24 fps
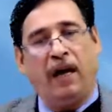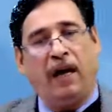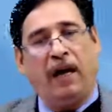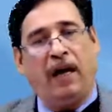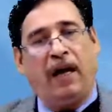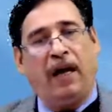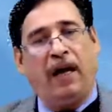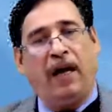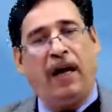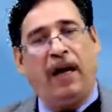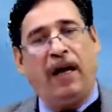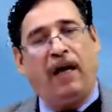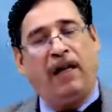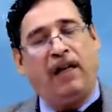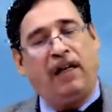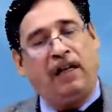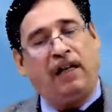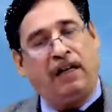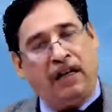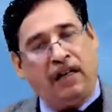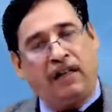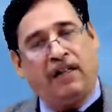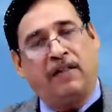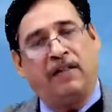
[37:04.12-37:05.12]
And
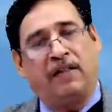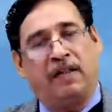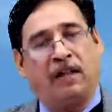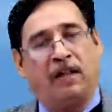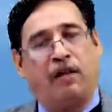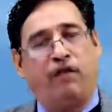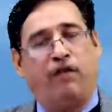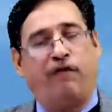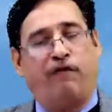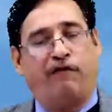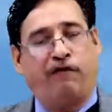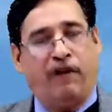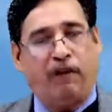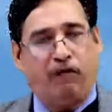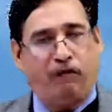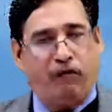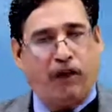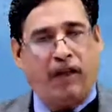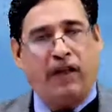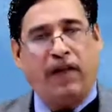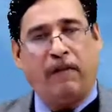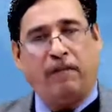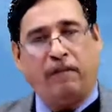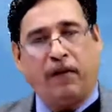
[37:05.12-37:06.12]
let us say you fill
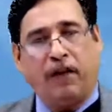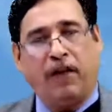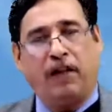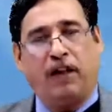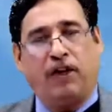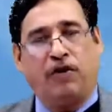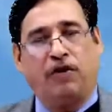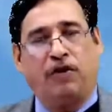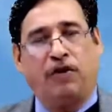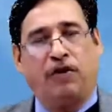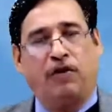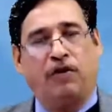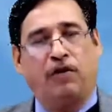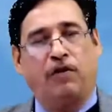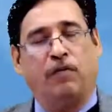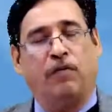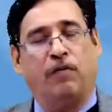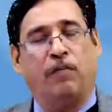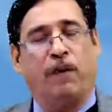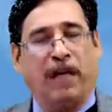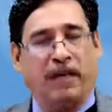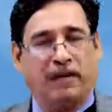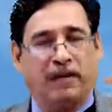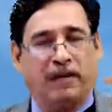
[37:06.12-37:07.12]
one application to
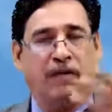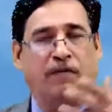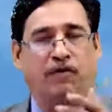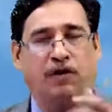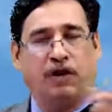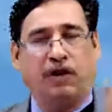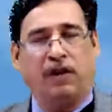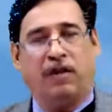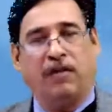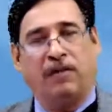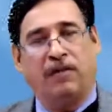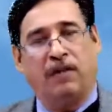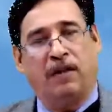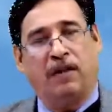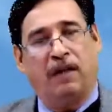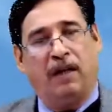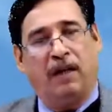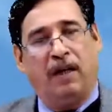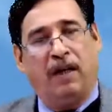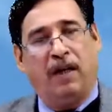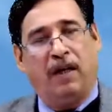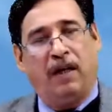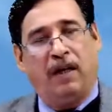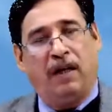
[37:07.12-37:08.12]
buy some shares.
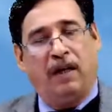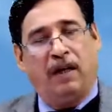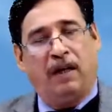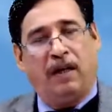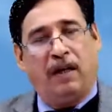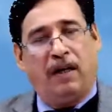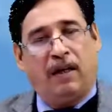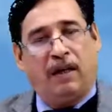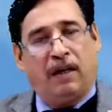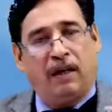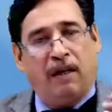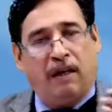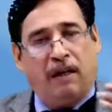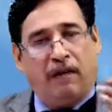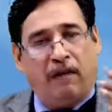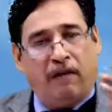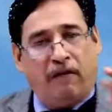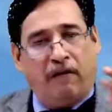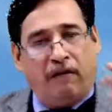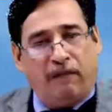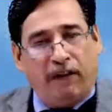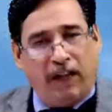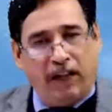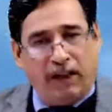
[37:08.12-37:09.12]

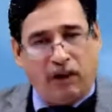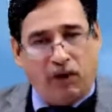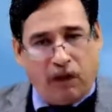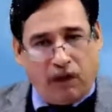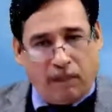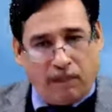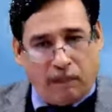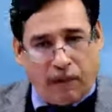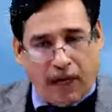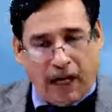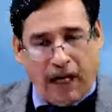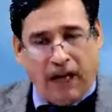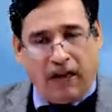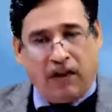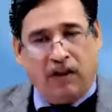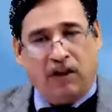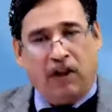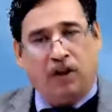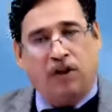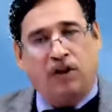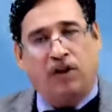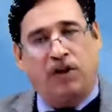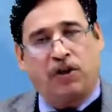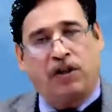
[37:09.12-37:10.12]
When you are buying the
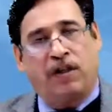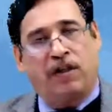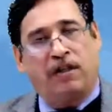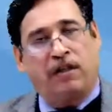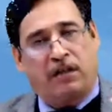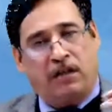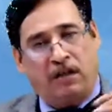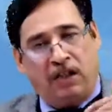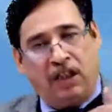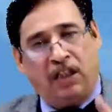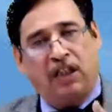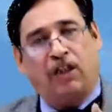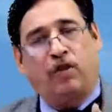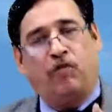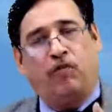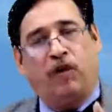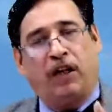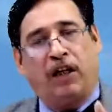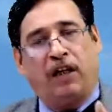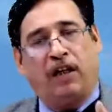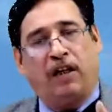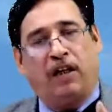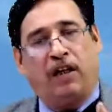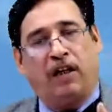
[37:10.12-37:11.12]
shares this
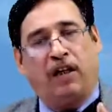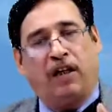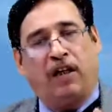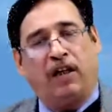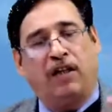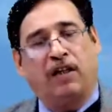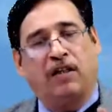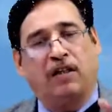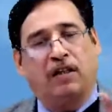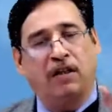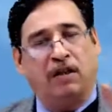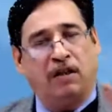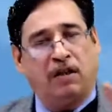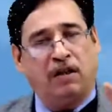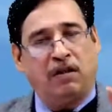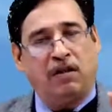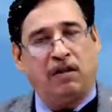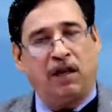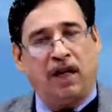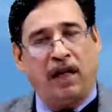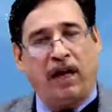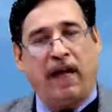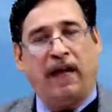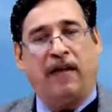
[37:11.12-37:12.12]
way, it is
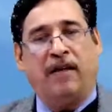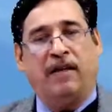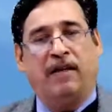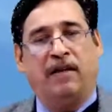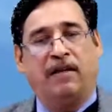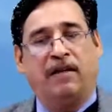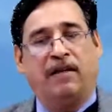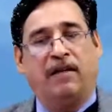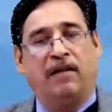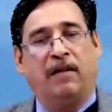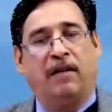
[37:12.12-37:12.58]
known as